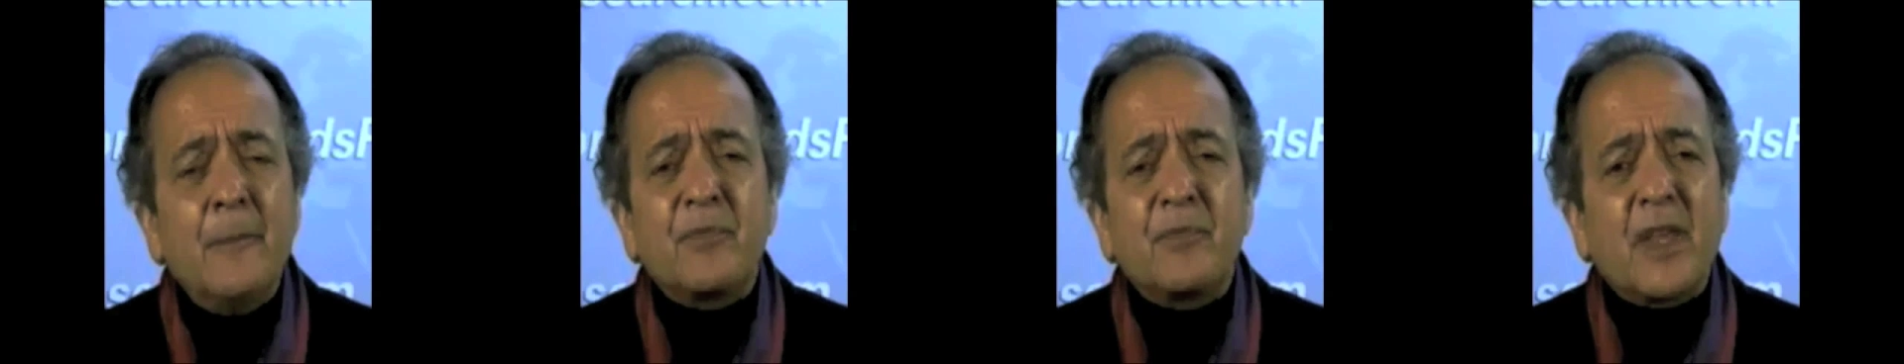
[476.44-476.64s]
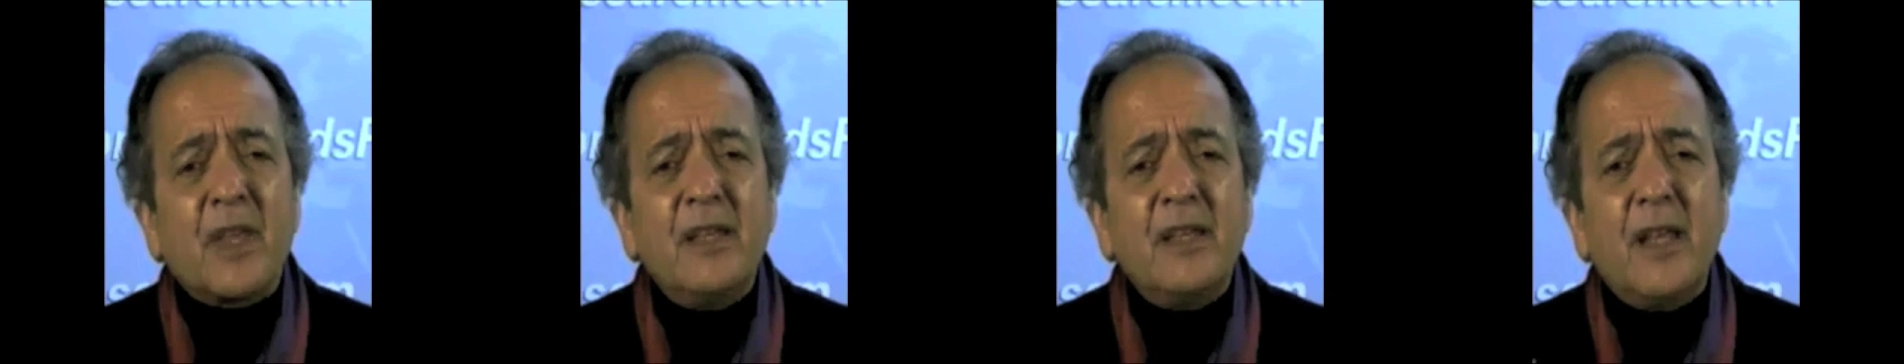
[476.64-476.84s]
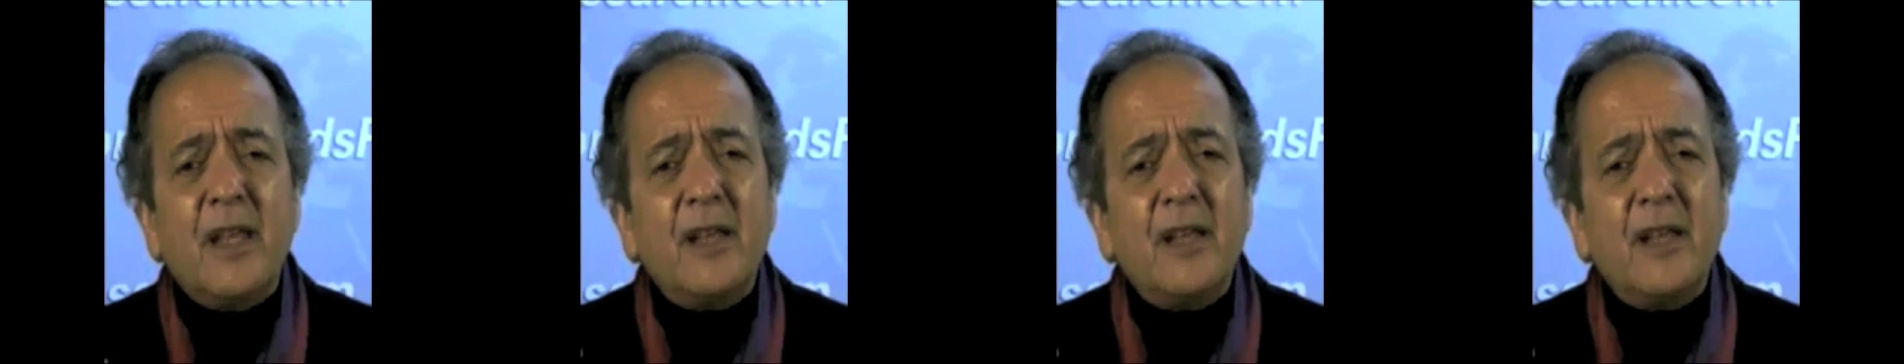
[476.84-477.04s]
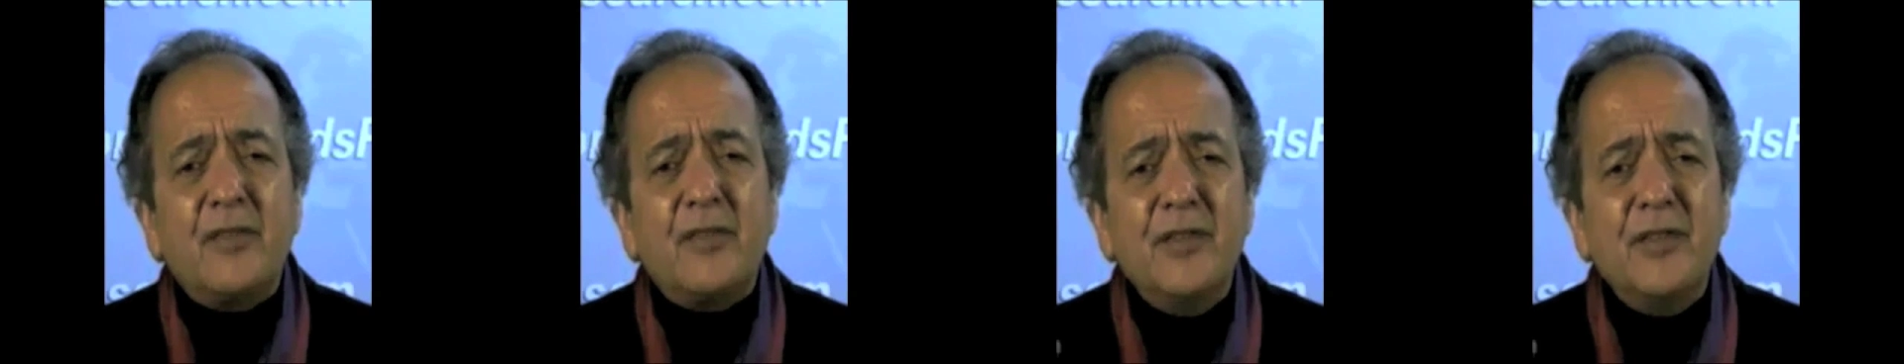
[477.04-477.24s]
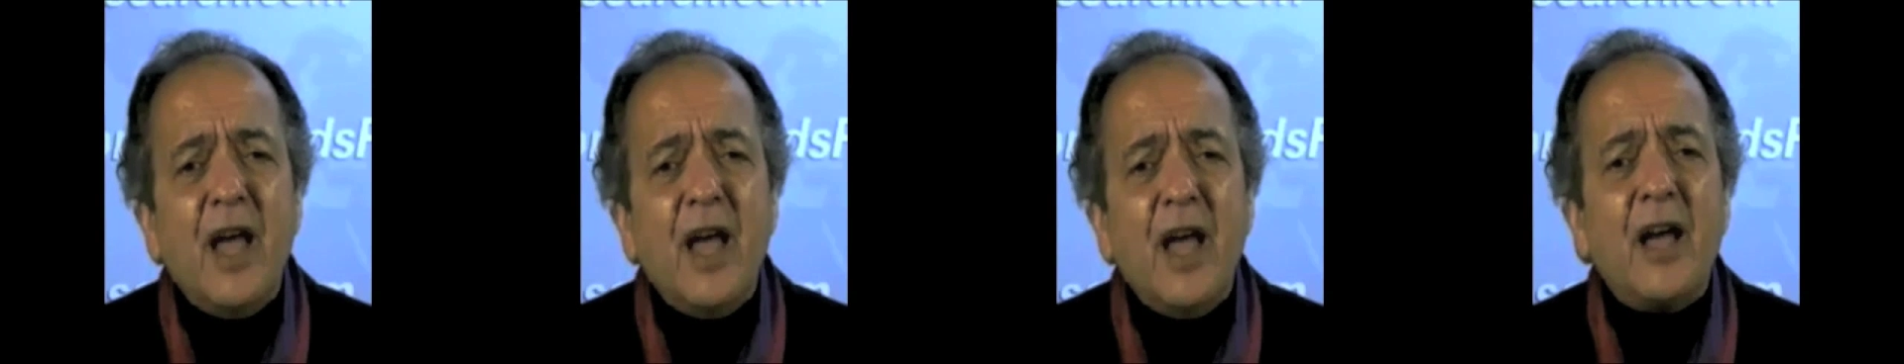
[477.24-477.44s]
it, it's
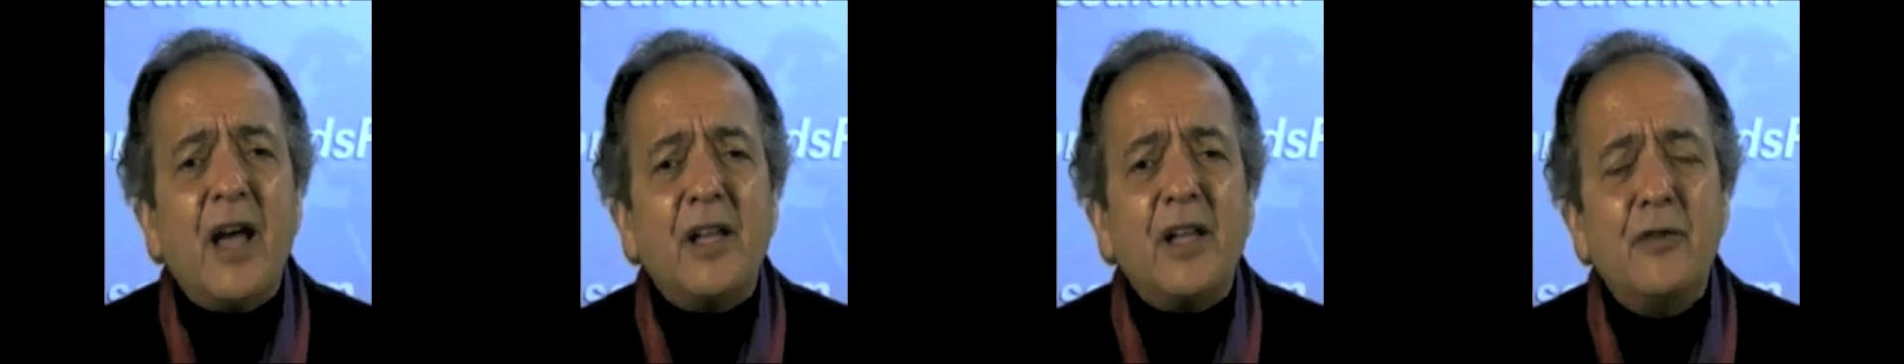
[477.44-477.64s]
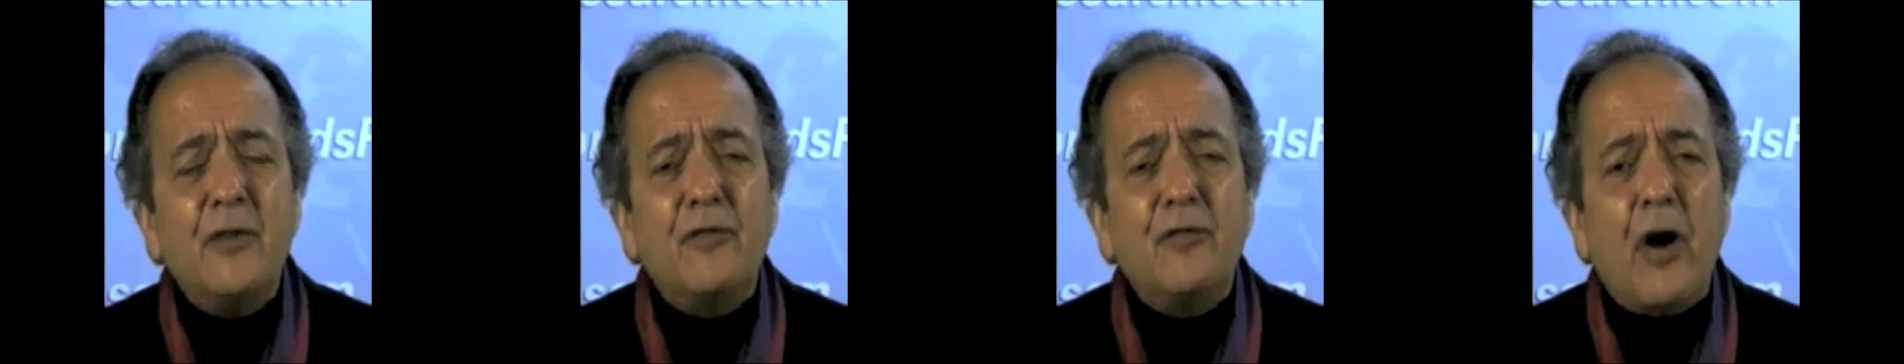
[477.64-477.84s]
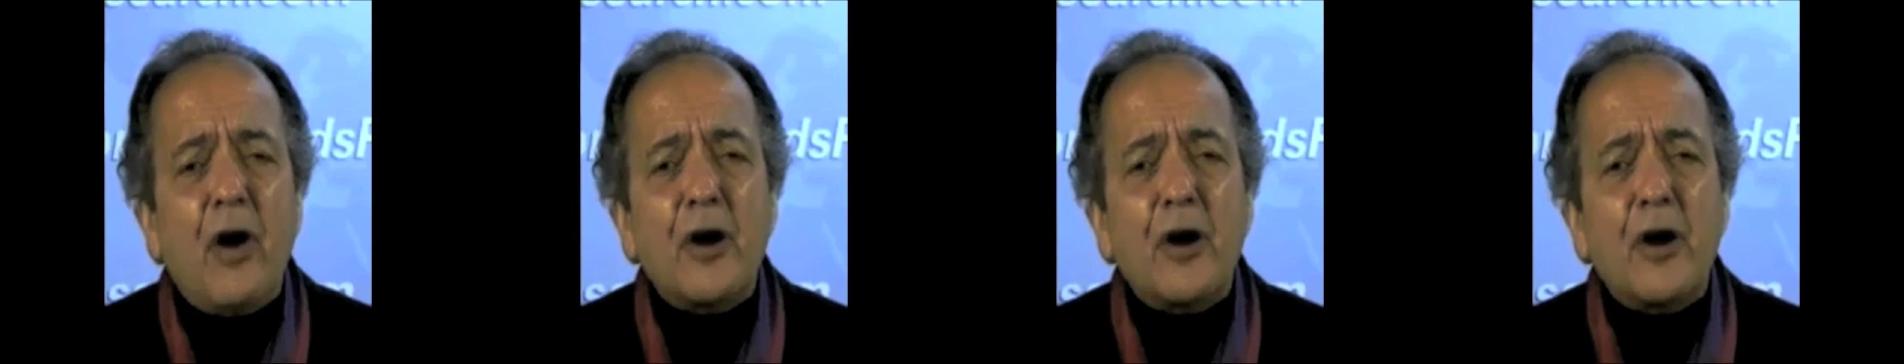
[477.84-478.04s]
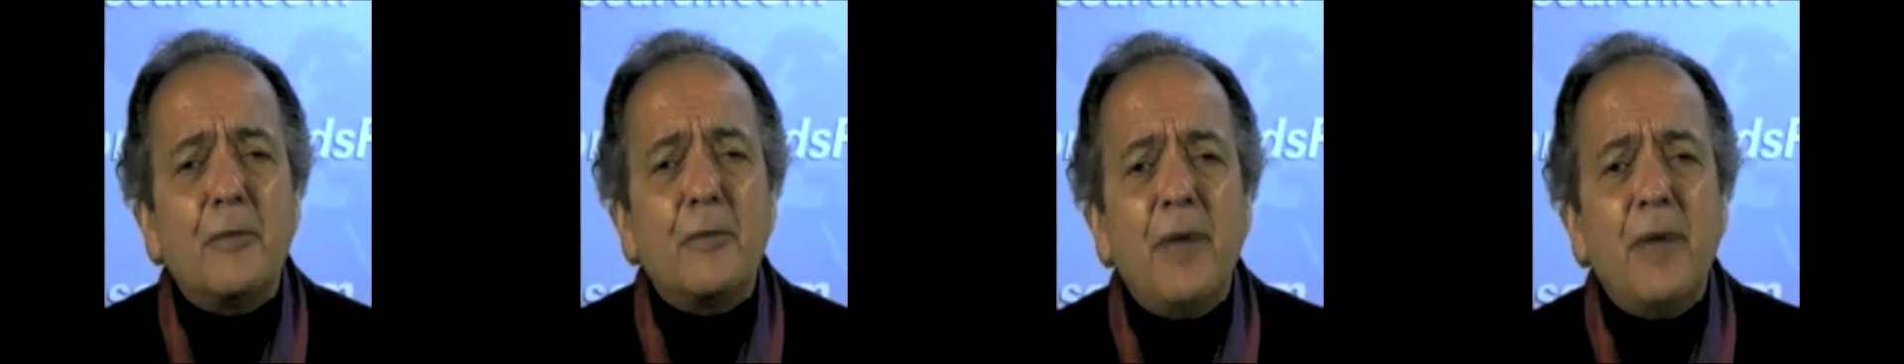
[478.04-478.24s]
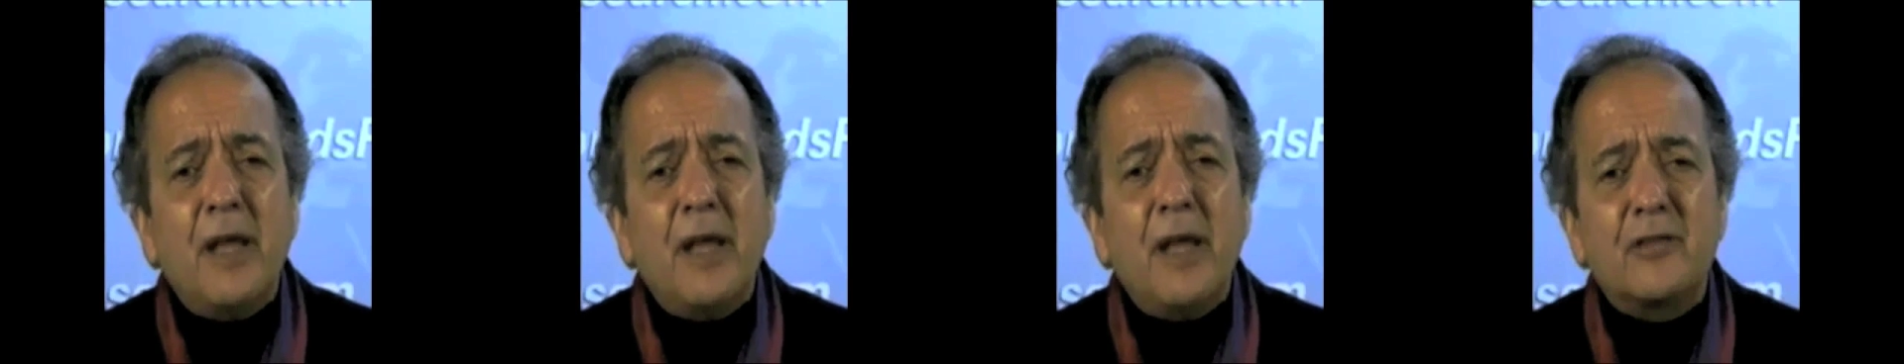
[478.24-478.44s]
not
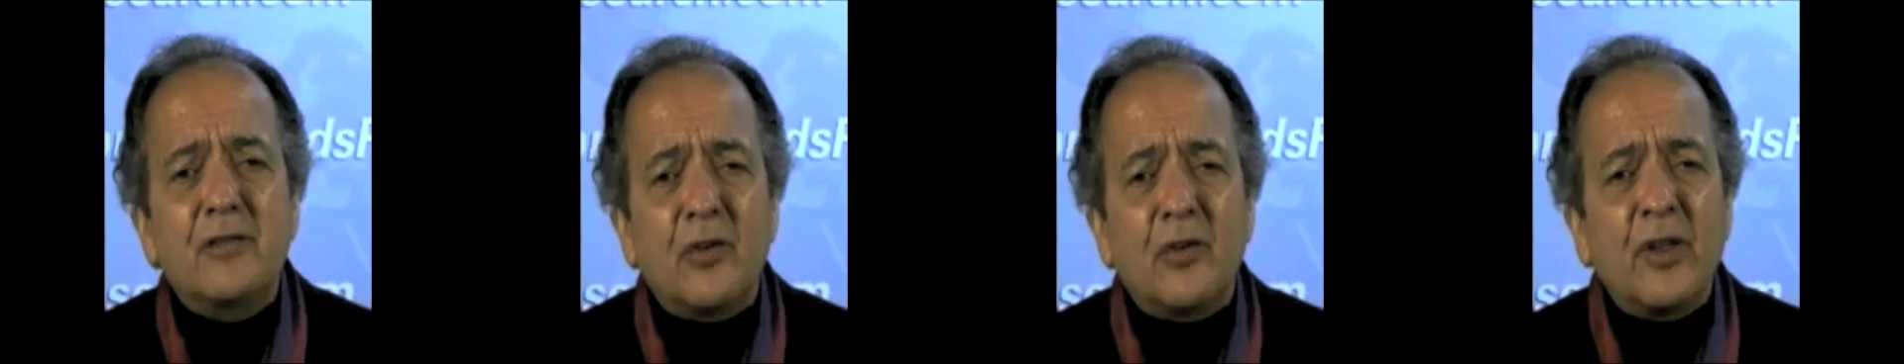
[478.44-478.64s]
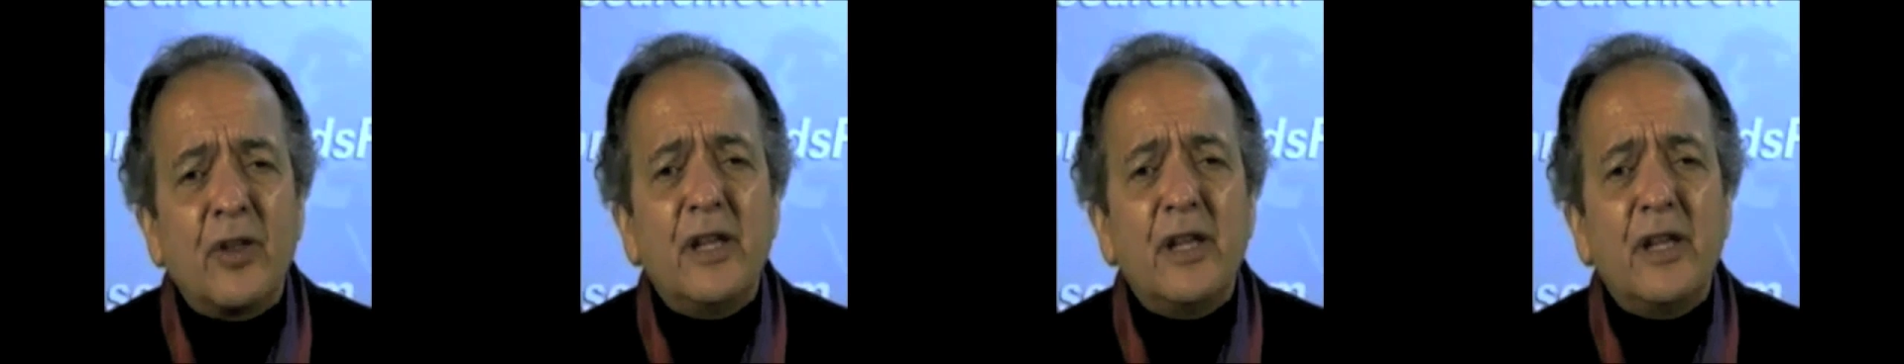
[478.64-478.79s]
environmental.